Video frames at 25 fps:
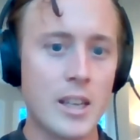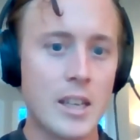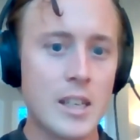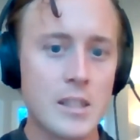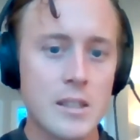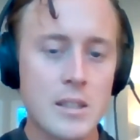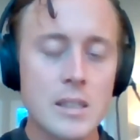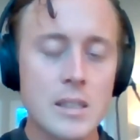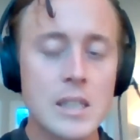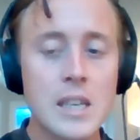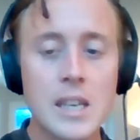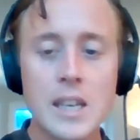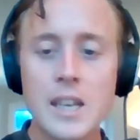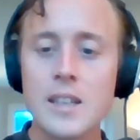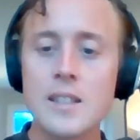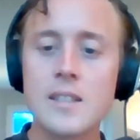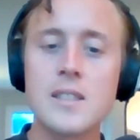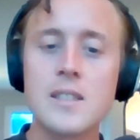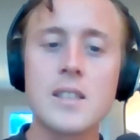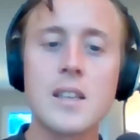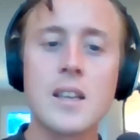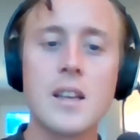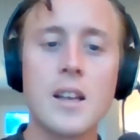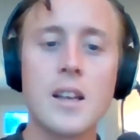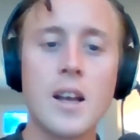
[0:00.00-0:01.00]
It's,
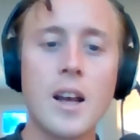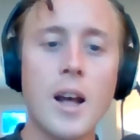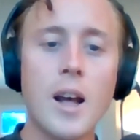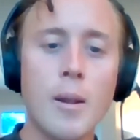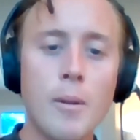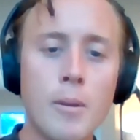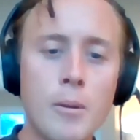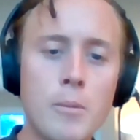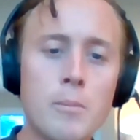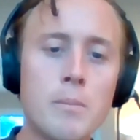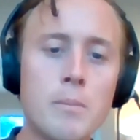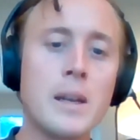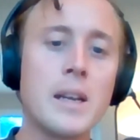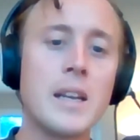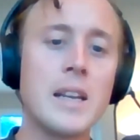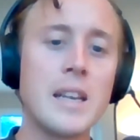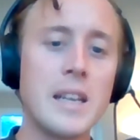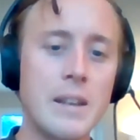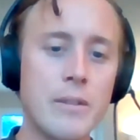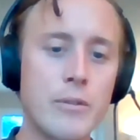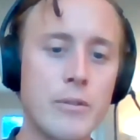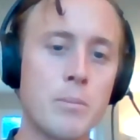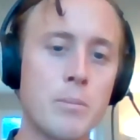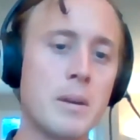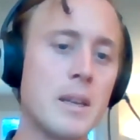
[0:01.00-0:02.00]
it's
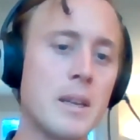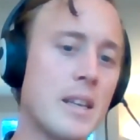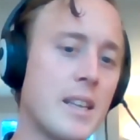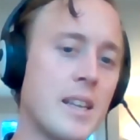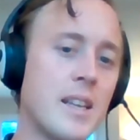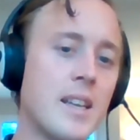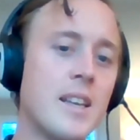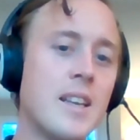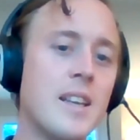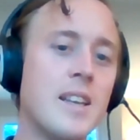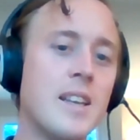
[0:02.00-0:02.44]
unbelievably